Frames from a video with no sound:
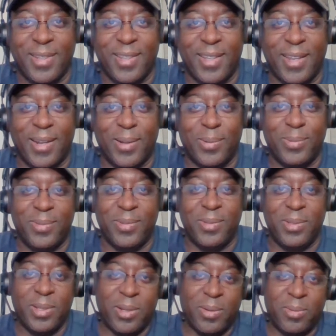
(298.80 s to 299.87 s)
you
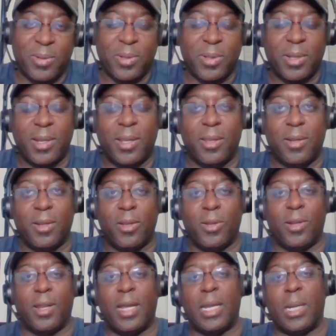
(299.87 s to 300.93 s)
know, another good
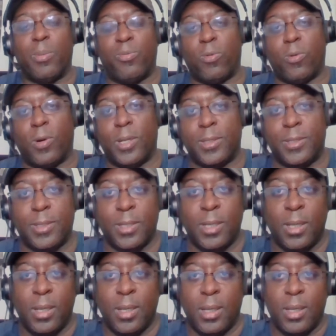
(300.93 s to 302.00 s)
lineup for us.
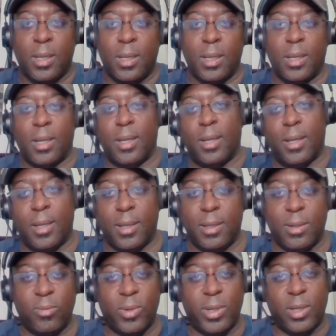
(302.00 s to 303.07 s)

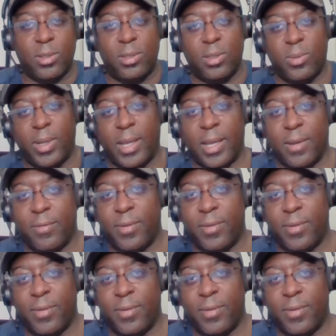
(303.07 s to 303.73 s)
What else do we have